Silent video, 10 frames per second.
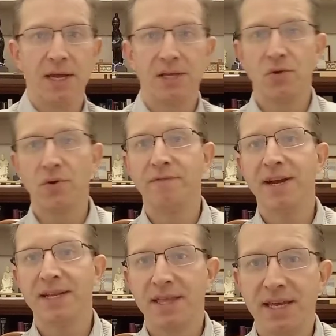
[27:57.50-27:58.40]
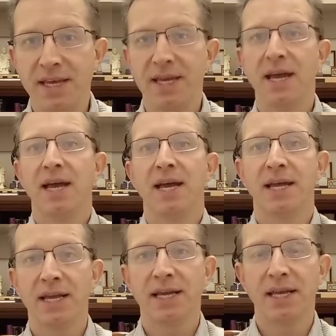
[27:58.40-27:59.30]
So in fact, they
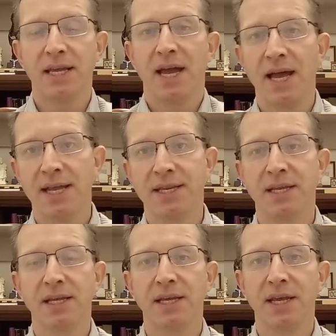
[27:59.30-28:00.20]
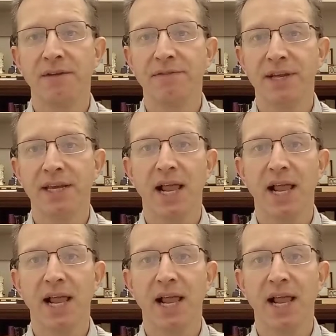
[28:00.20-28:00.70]
had carefully